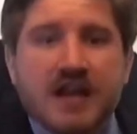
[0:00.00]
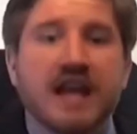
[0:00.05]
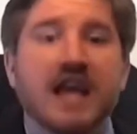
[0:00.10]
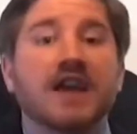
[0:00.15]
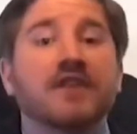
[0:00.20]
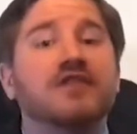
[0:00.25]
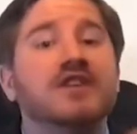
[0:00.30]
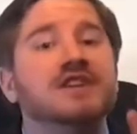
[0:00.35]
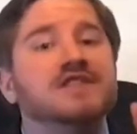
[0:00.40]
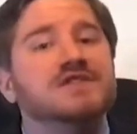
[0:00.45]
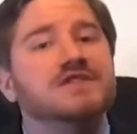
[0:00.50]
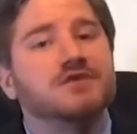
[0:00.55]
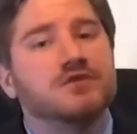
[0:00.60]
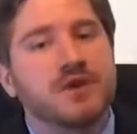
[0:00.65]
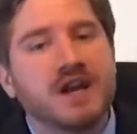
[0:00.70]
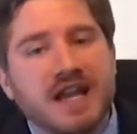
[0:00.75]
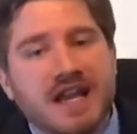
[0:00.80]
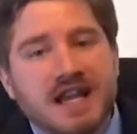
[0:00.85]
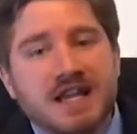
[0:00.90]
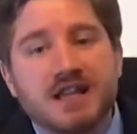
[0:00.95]
If he's
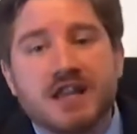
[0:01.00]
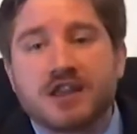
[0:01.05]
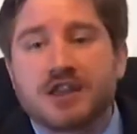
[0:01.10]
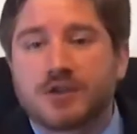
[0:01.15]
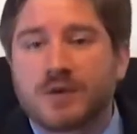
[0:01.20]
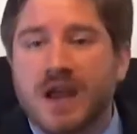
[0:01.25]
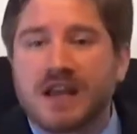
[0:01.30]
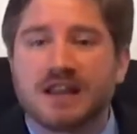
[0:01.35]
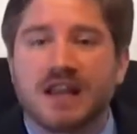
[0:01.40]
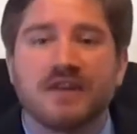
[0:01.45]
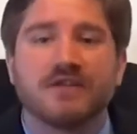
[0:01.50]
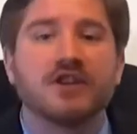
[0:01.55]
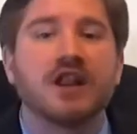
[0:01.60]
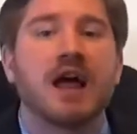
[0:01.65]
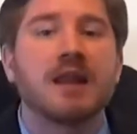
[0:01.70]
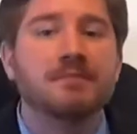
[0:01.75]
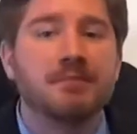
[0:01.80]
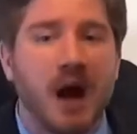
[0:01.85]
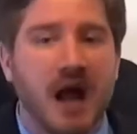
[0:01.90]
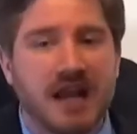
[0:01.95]
green, the threat level
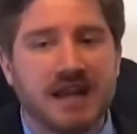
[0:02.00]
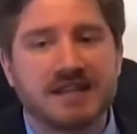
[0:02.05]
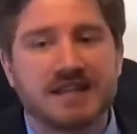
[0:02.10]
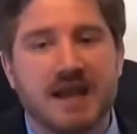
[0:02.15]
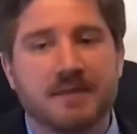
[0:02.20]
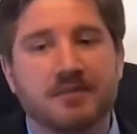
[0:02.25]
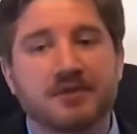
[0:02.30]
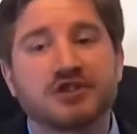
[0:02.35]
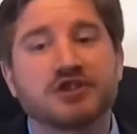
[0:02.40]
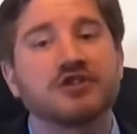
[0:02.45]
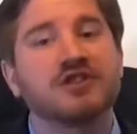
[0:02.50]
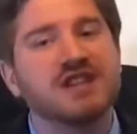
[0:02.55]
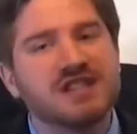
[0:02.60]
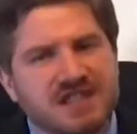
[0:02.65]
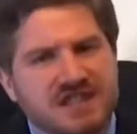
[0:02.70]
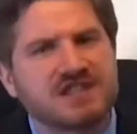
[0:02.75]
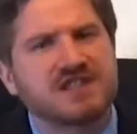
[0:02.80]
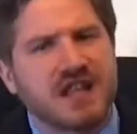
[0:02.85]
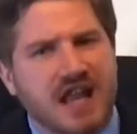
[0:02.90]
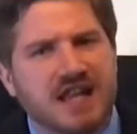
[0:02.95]
and body temperature
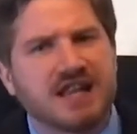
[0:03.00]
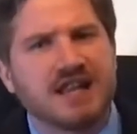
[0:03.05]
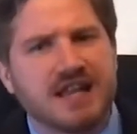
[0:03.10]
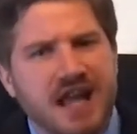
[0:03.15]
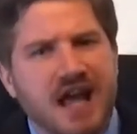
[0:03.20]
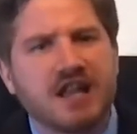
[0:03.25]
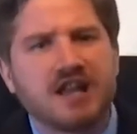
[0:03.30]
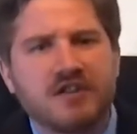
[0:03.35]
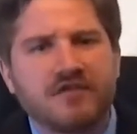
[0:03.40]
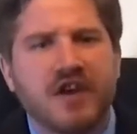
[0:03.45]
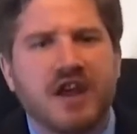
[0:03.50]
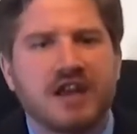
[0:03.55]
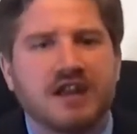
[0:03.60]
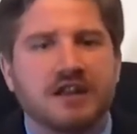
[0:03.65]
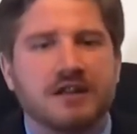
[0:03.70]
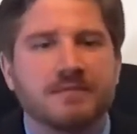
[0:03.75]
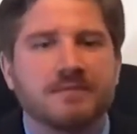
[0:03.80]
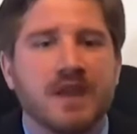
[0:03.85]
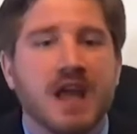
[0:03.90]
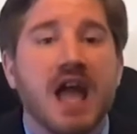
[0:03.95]
is slightly elevated.